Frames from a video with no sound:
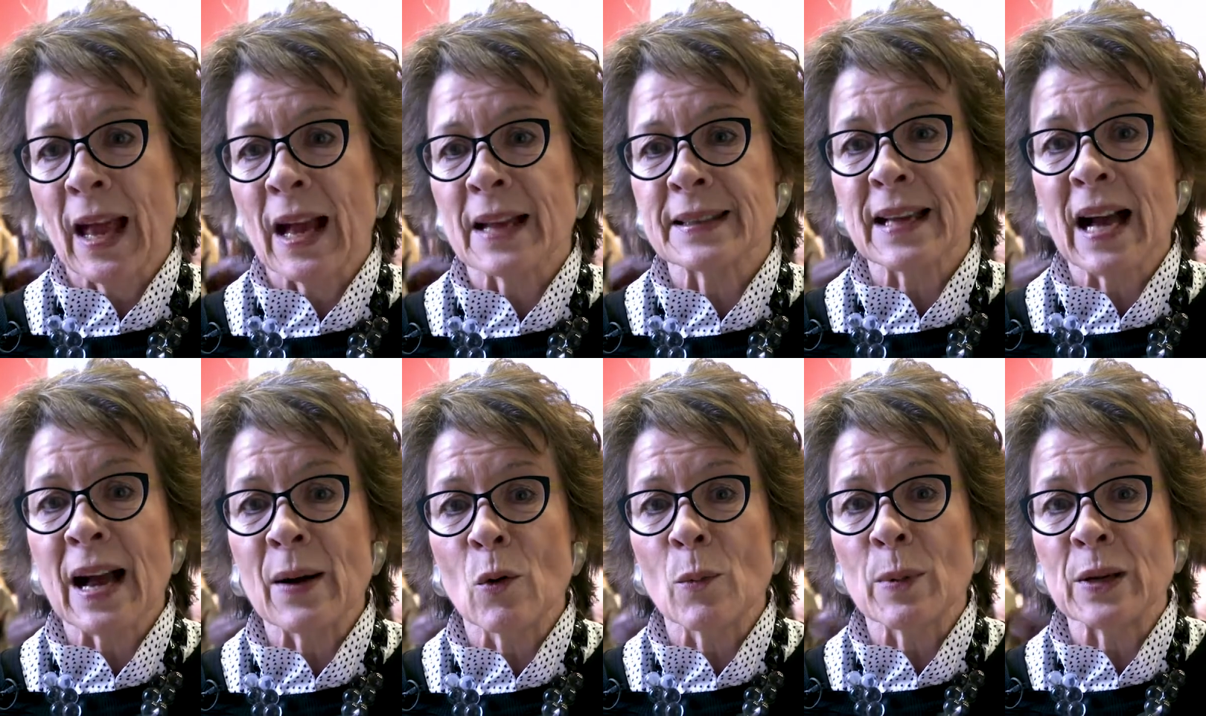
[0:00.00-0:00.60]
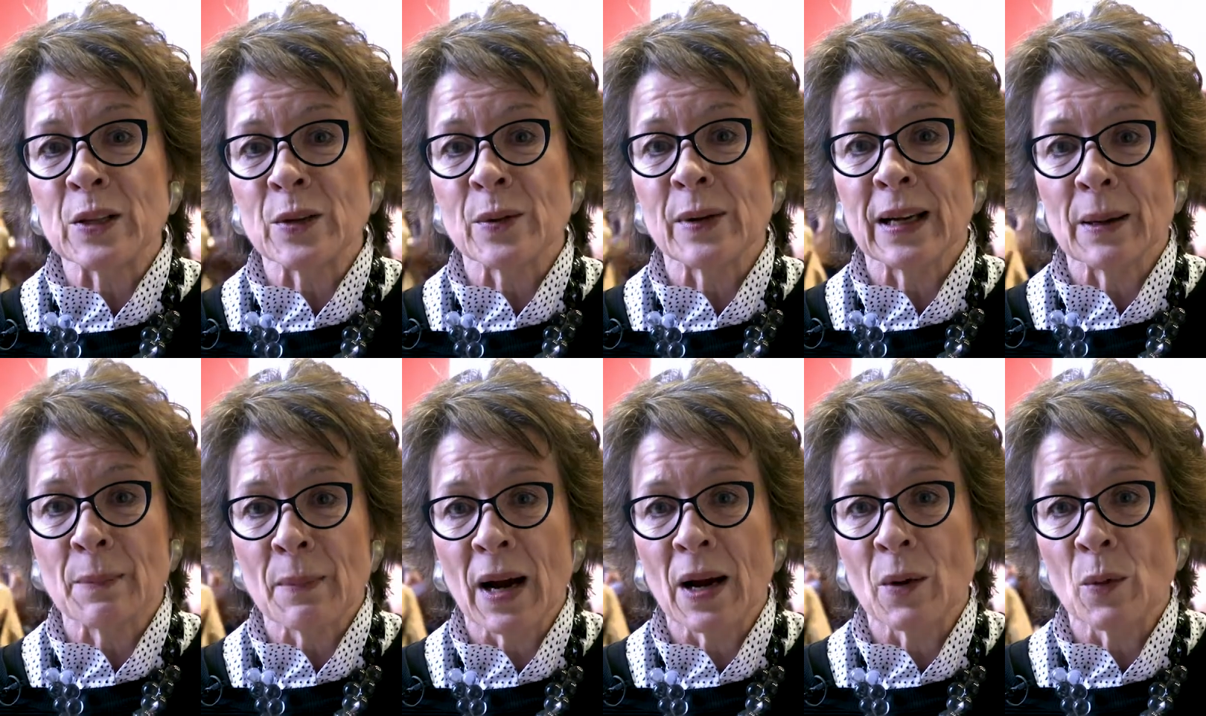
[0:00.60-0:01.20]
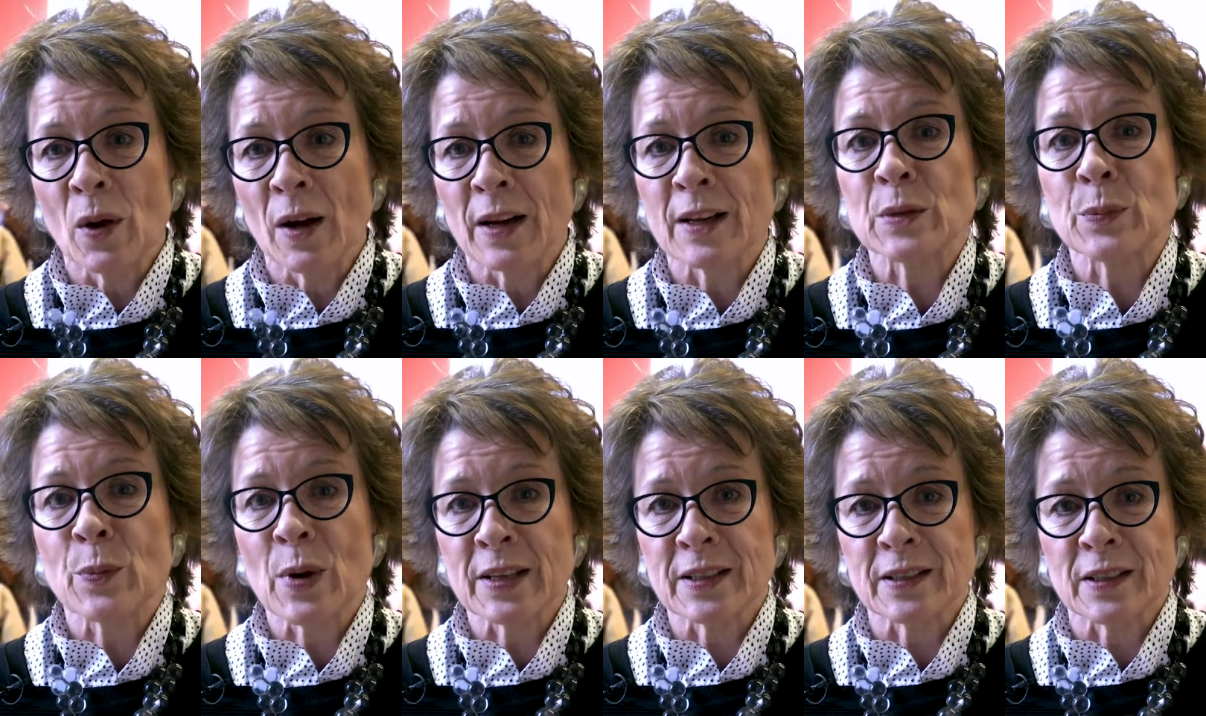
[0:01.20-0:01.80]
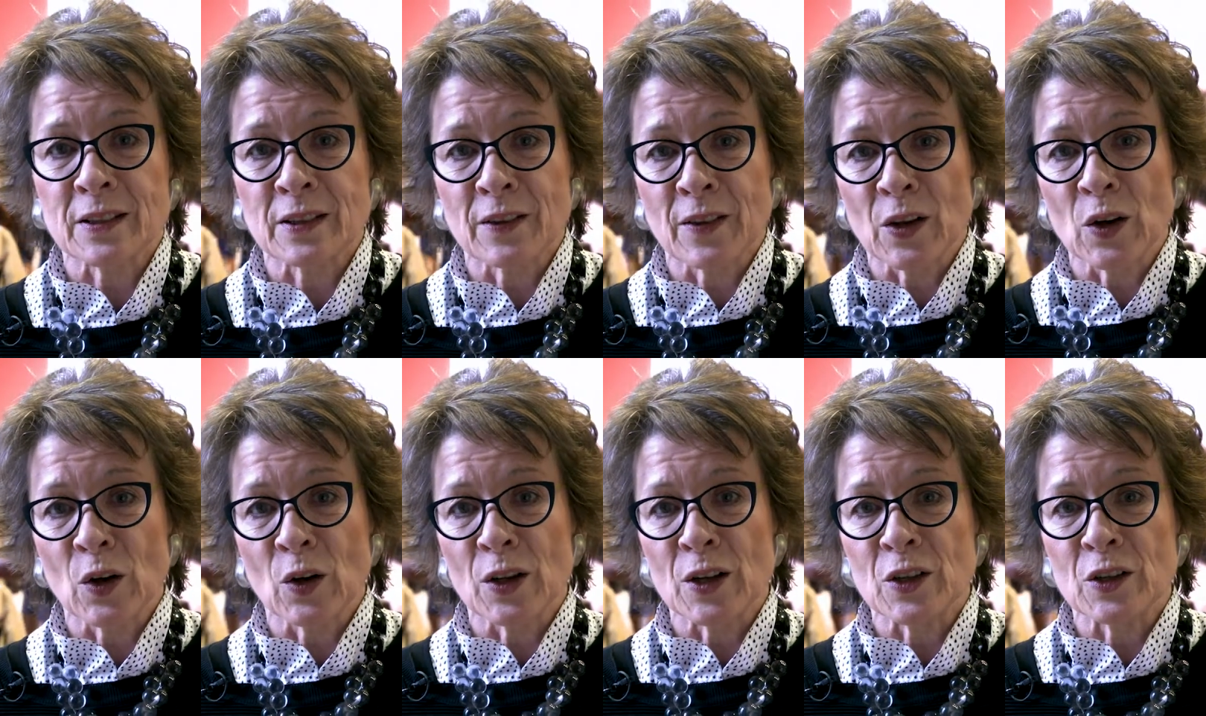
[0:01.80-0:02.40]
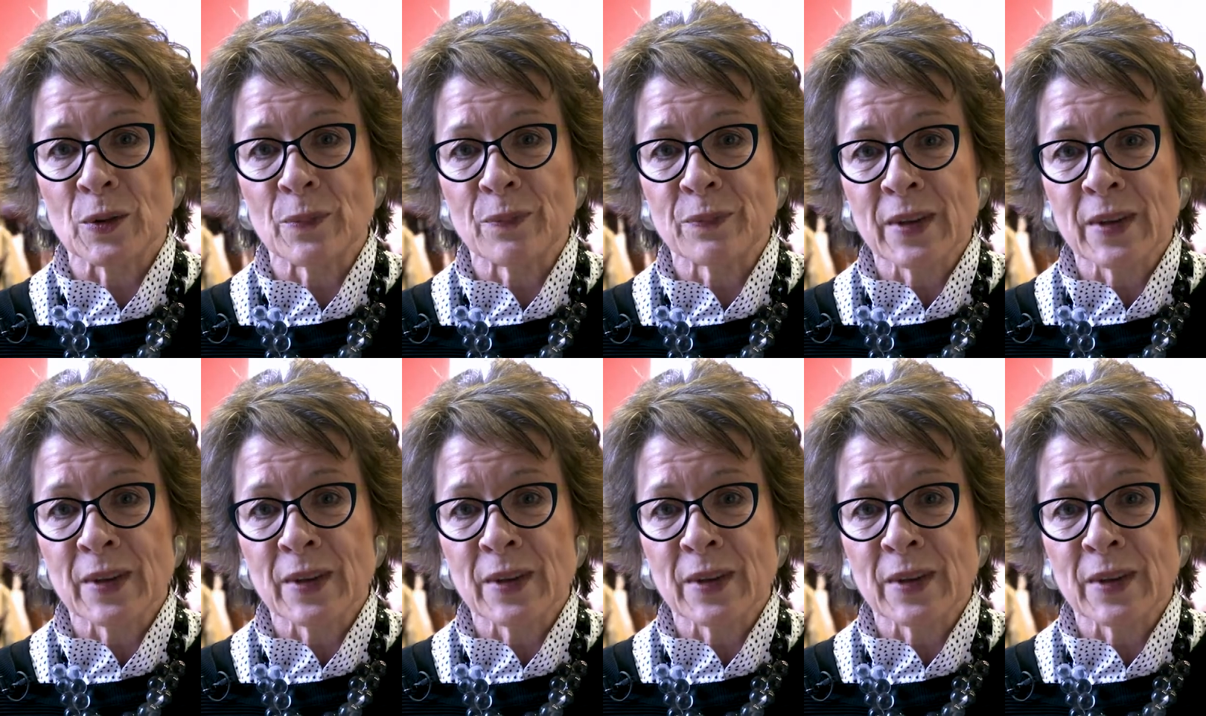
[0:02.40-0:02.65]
as I will be doing in my work as President of the College.